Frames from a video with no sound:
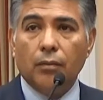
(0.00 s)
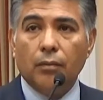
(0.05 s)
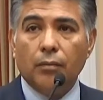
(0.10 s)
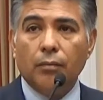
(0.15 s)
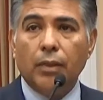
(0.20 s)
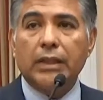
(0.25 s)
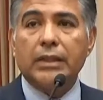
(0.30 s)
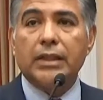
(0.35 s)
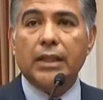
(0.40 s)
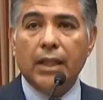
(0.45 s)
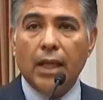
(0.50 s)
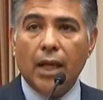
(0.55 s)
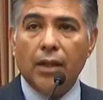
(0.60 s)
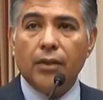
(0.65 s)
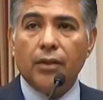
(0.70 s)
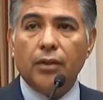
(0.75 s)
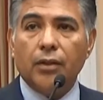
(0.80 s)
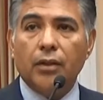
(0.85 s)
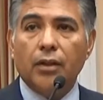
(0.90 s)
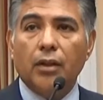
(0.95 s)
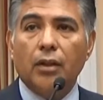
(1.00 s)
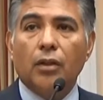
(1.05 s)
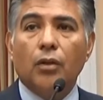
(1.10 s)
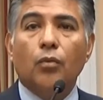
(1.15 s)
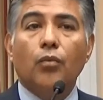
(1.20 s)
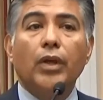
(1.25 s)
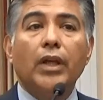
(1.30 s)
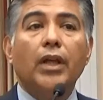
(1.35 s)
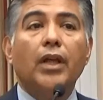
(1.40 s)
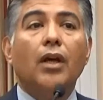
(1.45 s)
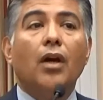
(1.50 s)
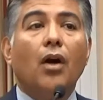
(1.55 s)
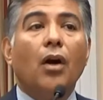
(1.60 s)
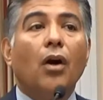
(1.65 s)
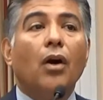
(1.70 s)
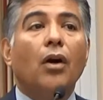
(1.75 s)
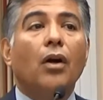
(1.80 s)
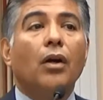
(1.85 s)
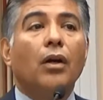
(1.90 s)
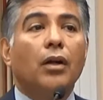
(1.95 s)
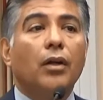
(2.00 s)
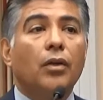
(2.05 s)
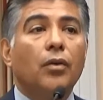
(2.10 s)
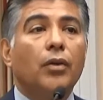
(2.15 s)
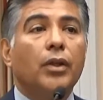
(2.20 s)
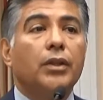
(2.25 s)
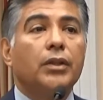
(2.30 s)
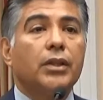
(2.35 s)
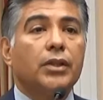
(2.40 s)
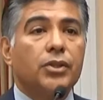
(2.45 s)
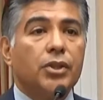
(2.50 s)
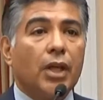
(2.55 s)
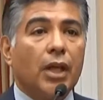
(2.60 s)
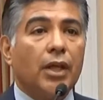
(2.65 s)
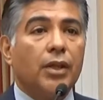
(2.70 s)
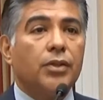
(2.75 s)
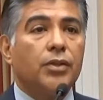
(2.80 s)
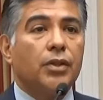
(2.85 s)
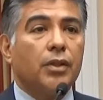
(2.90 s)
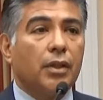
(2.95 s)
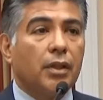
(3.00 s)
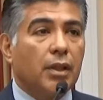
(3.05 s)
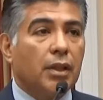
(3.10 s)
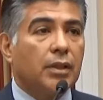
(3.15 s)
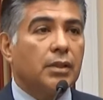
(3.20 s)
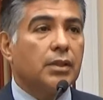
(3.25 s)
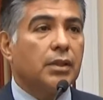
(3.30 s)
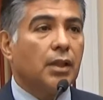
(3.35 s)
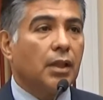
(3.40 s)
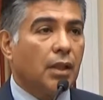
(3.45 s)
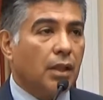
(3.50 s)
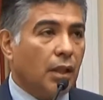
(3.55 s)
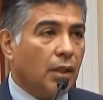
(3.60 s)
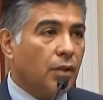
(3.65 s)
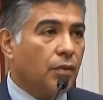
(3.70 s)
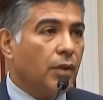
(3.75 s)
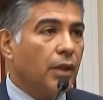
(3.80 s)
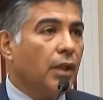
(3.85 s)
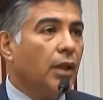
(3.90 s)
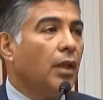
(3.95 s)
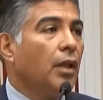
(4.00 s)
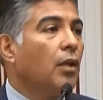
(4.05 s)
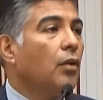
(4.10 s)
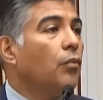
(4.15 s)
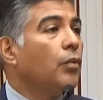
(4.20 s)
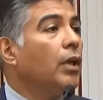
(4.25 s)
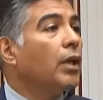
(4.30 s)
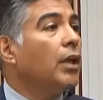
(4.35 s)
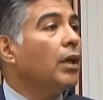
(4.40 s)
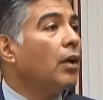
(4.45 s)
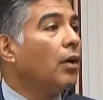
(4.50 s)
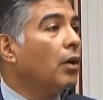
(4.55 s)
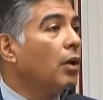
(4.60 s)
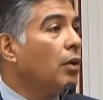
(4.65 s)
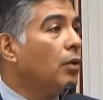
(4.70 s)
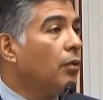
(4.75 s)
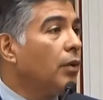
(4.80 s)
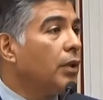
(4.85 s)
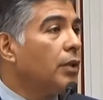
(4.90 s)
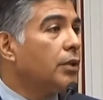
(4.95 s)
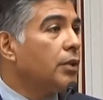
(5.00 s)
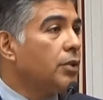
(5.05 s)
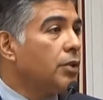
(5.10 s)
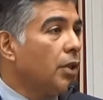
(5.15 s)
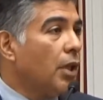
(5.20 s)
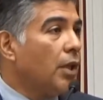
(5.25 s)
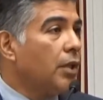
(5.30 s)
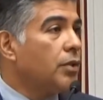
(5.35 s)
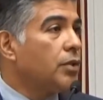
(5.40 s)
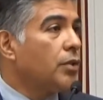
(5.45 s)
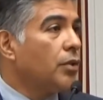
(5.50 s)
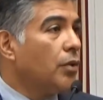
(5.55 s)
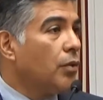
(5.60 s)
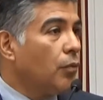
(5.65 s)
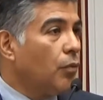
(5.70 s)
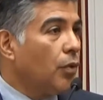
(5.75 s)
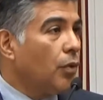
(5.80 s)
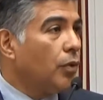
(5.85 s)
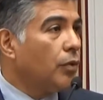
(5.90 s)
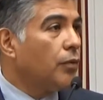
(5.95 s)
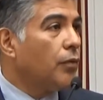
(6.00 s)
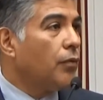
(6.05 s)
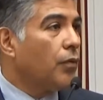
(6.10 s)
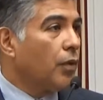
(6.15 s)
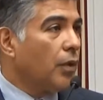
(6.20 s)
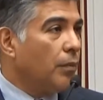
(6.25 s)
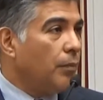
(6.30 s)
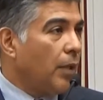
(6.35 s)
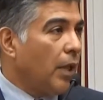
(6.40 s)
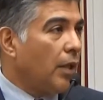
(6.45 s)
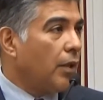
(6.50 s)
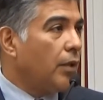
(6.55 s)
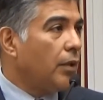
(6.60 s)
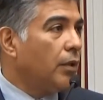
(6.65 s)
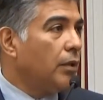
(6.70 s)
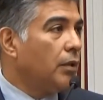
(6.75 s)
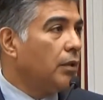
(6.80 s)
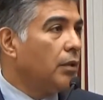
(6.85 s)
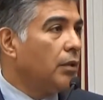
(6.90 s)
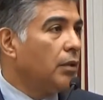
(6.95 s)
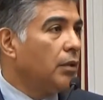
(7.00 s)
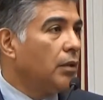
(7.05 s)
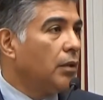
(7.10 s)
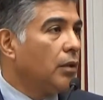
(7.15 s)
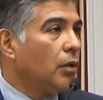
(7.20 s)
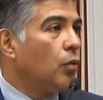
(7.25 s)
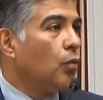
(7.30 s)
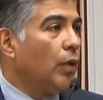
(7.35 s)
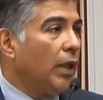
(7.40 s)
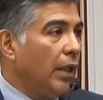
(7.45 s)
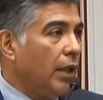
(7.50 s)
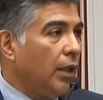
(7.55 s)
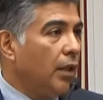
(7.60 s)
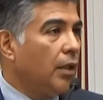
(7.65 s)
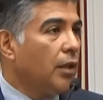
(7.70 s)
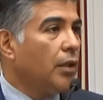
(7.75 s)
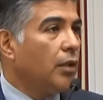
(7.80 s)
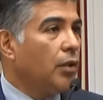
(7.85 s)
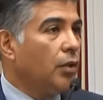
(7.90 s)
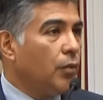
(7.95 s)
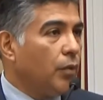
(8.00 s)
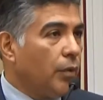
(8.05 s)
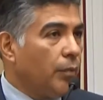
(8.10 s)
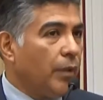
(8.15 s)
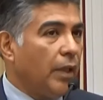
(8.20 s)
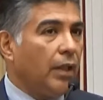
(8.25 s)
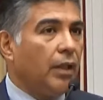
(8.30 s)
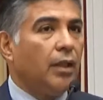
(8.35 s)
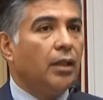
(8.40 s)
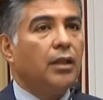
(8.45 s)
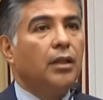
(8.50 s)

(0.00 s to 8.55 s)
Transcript: But together, we are going to change this country. We are going to change the world for the better. We, you and me.